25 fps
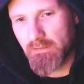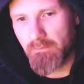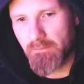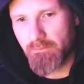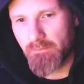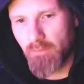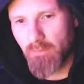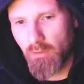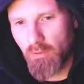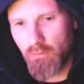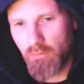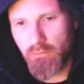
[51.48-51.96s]

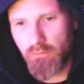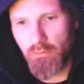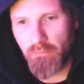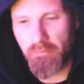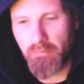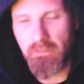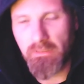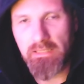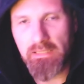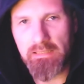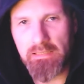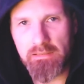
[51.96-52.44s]
also
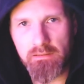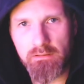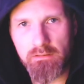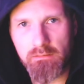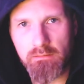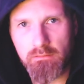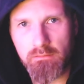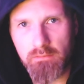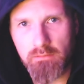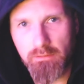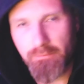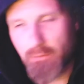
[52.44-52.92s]
please,
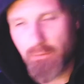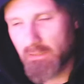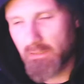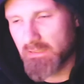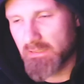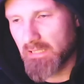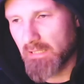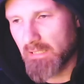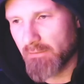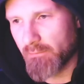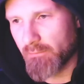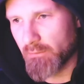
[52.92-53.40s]
if you're
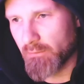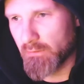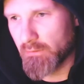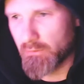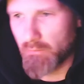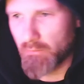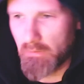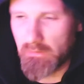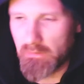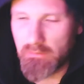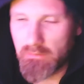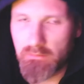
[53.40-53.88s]
excited for this
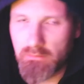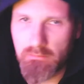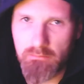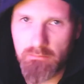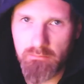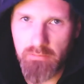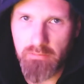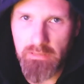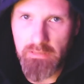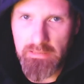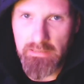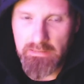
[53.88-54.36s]
one,
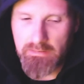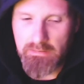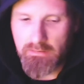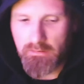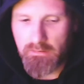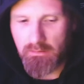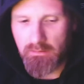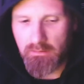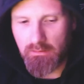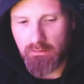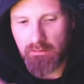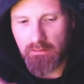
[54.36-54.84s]
please,
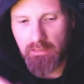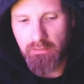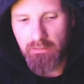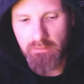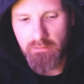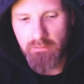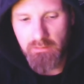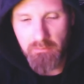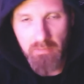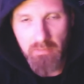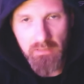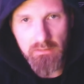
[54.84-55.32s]
there's a
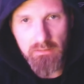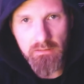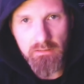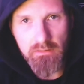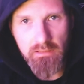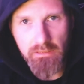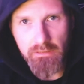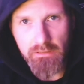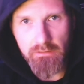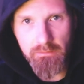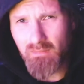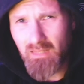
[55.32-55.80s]
button
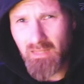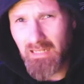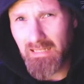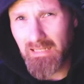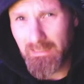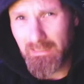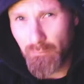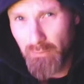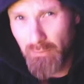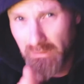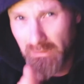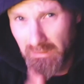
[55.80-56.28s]
here
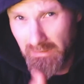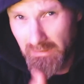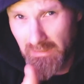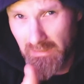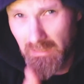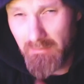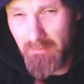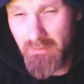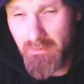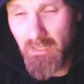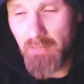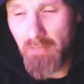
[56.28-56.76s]
with the
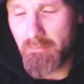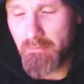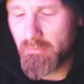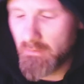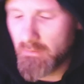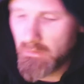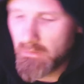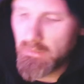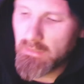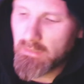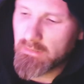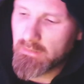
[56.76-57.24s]
thumbs up.
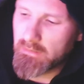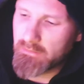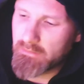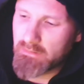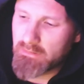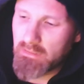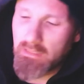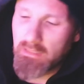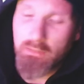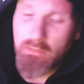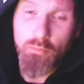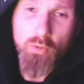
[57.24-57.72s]
There's
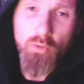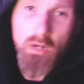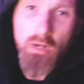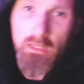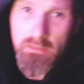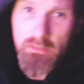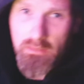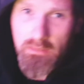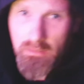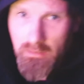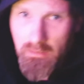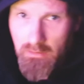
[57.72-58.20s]
another one
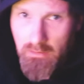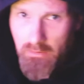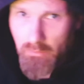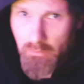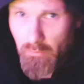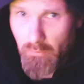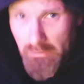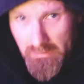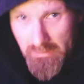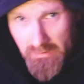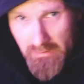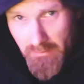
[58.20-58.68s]

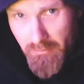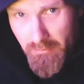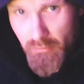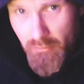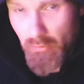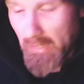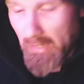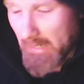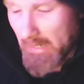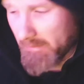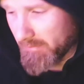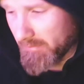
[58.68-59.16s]
with
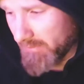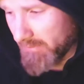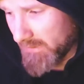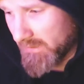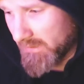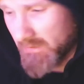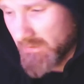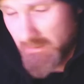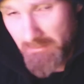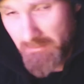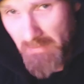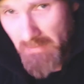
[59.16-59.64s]
subscribe. Please
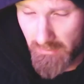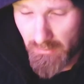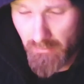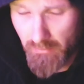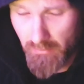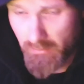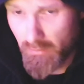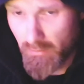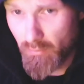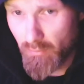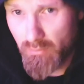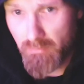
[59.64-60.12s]
smash
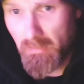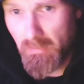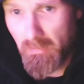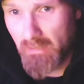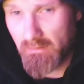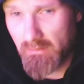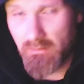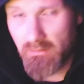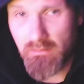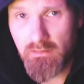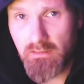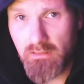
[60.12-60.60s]
those
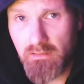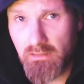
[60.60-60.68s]
buttons. This